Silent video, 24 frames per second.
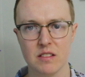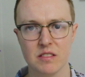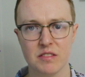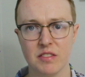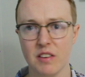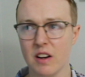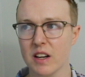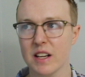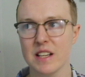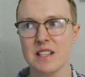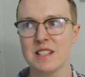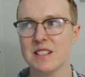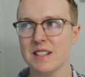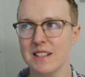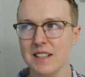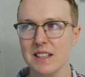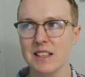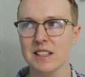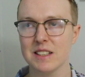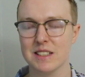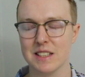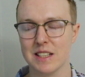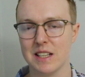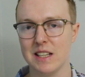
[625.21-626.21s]
Fucking
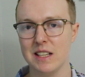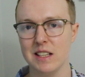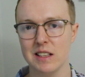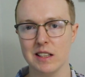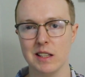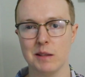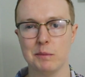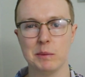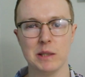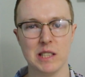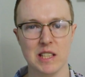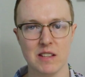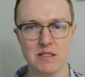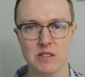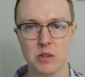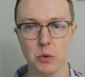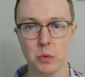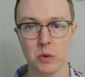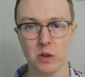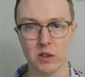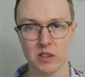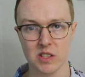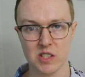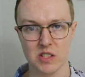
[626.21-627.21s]
Tila Tequila believes the
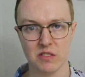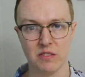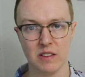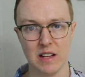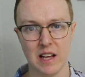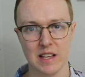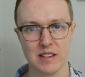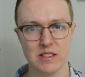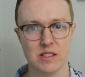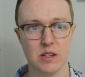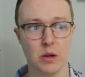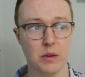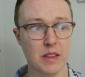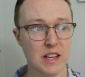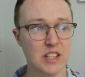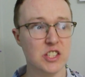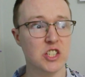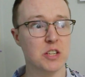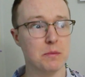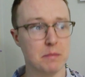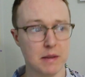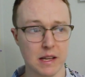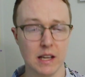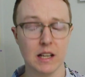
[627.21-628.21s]
world is flat, so that
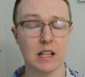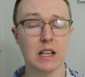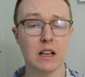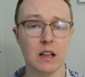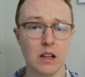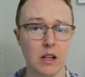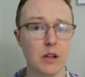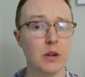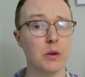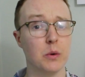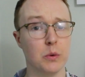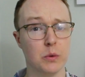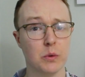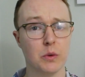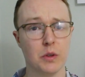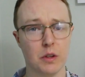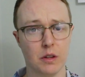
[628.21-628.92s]
should be a clue.